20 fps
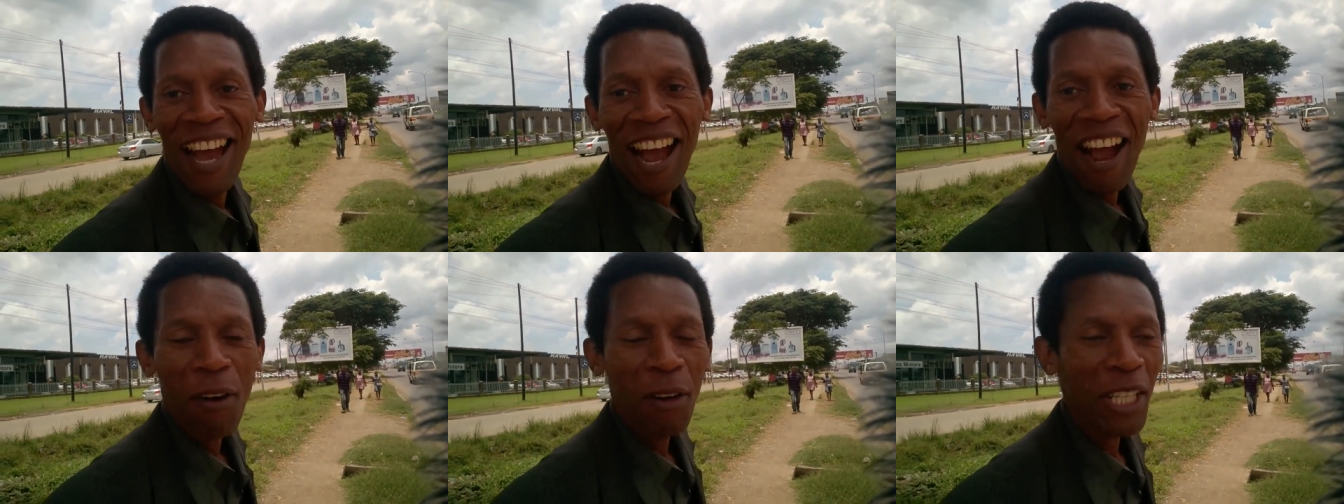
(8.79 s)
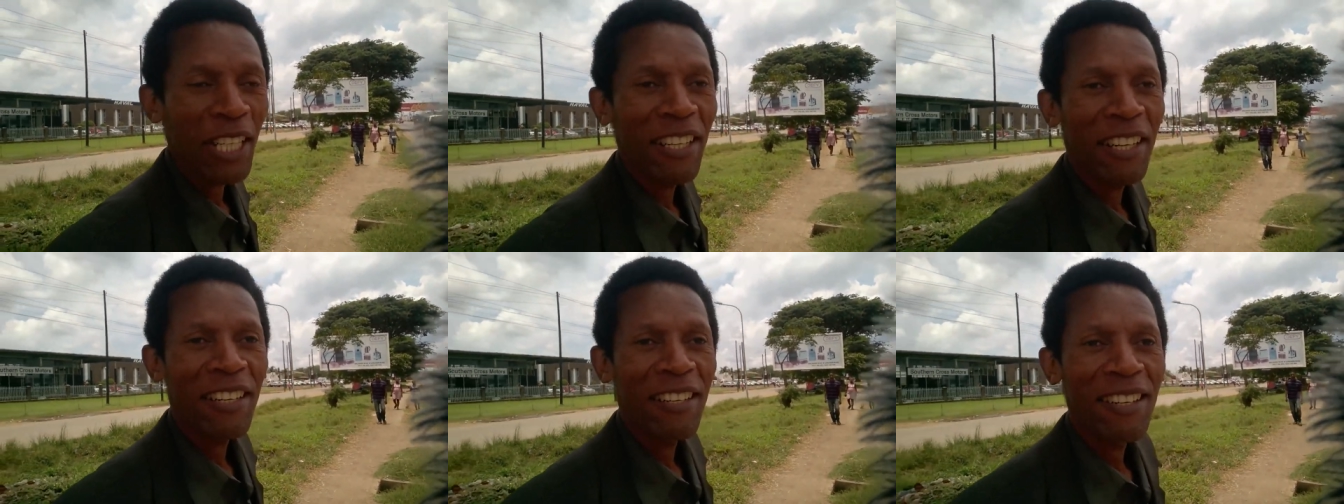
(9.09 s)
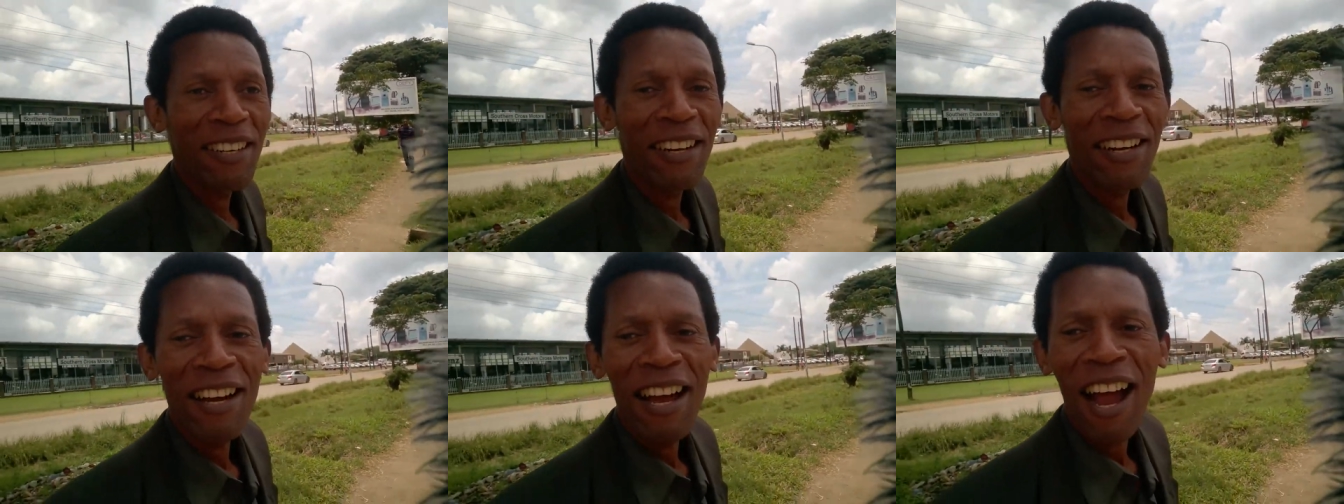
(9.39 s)
I wanna
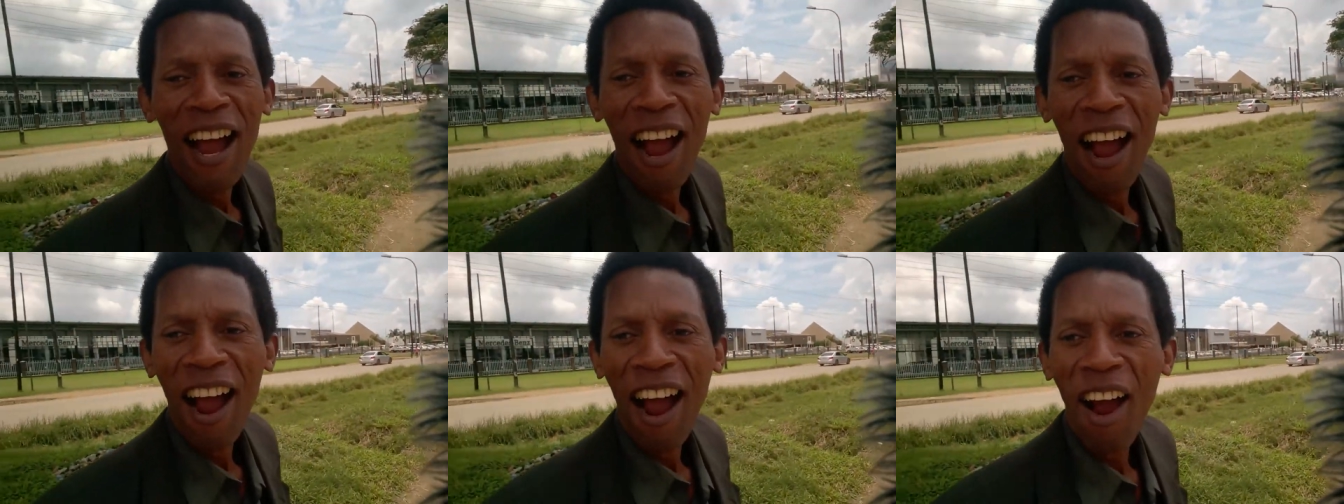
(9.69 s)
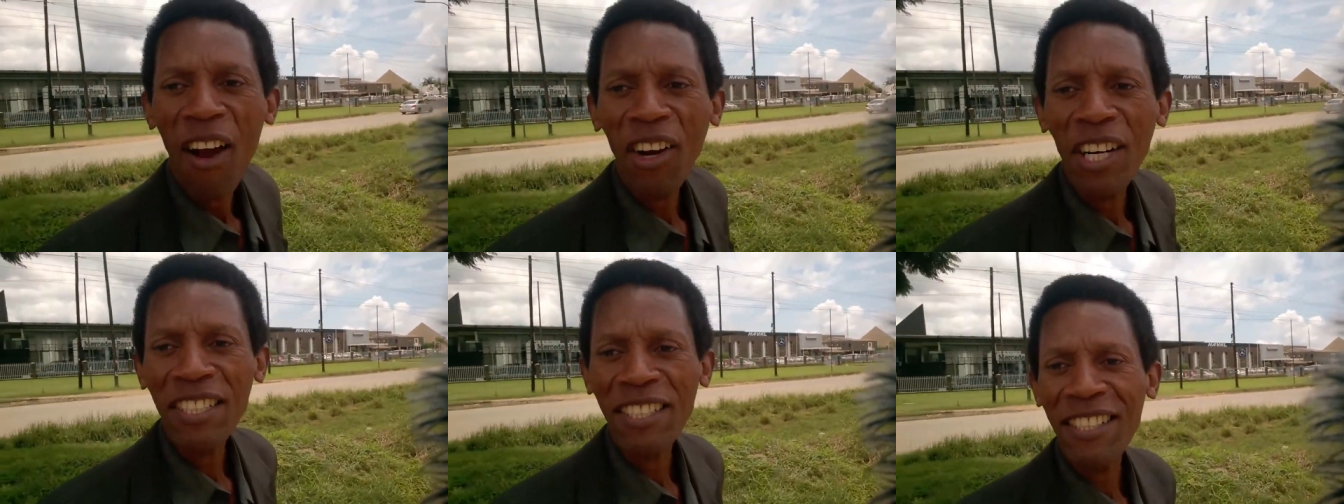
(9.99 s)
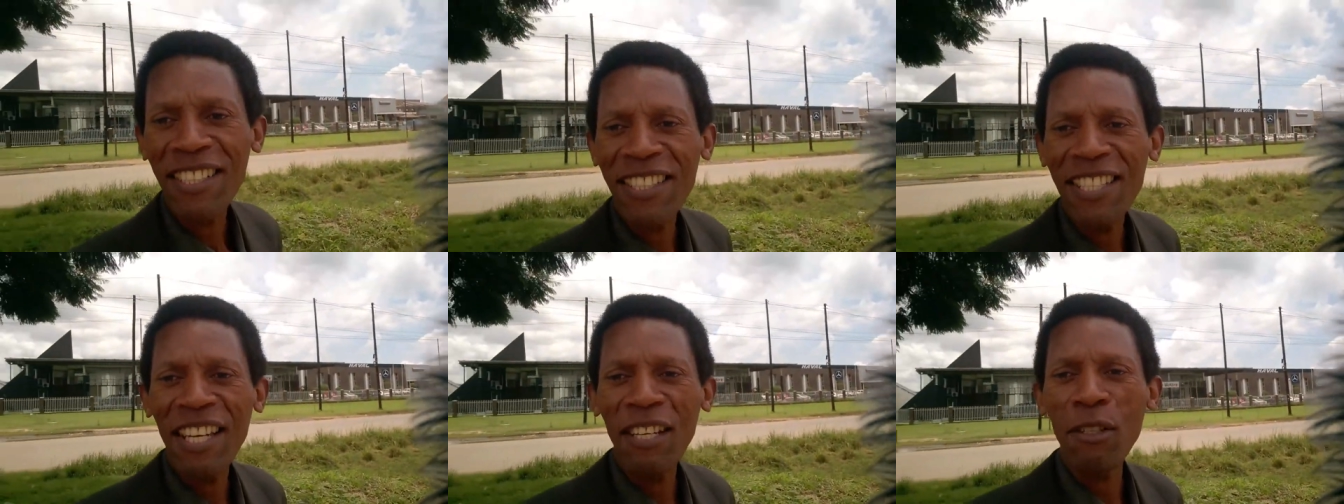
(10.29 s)

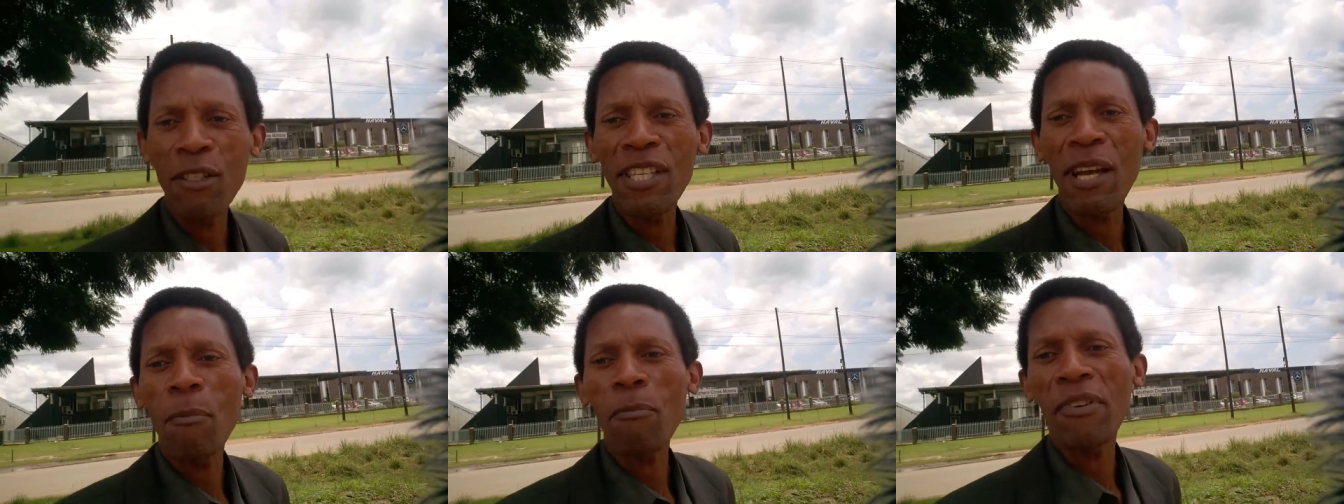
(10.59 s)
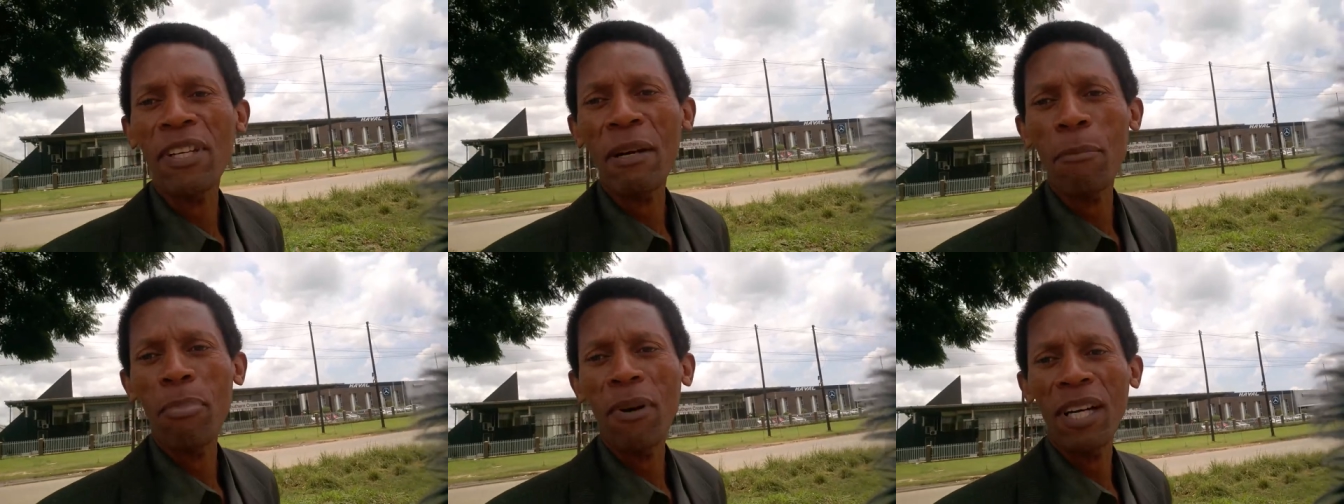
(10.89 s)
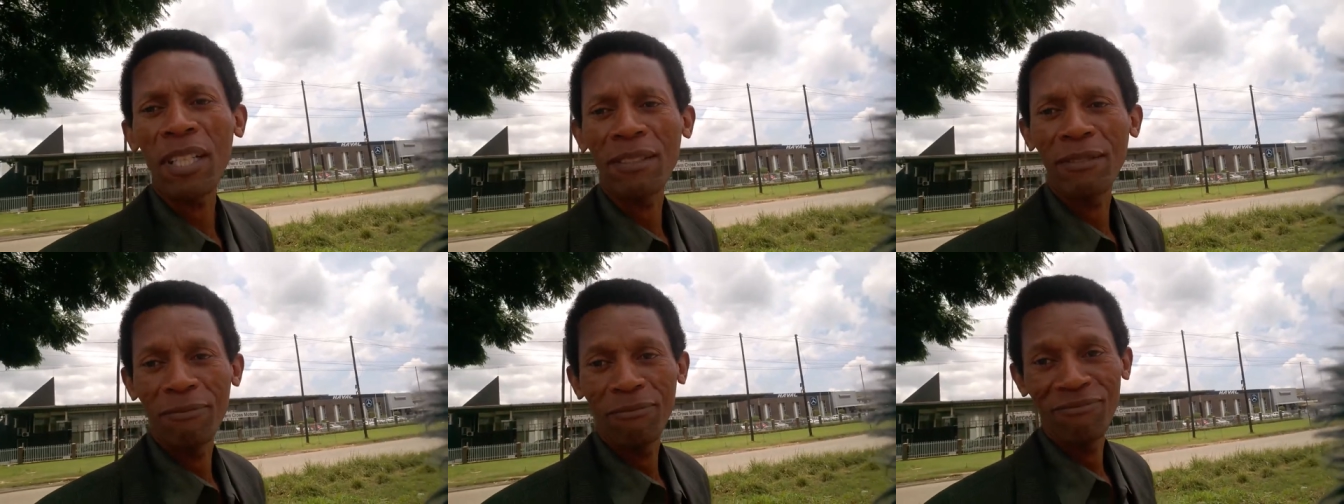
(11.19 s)
just tell you something
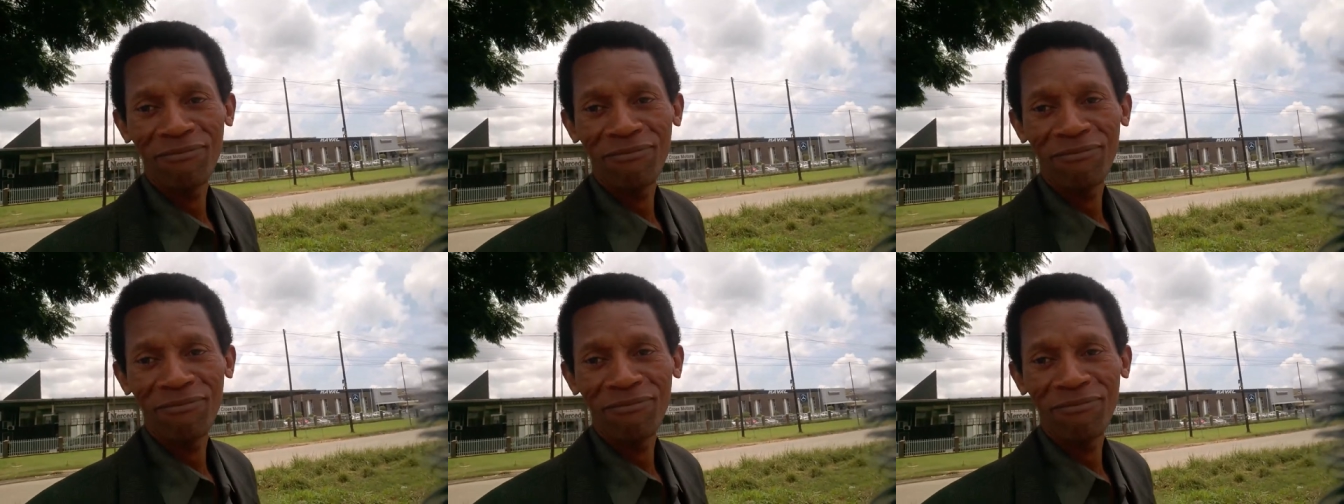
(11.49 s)
about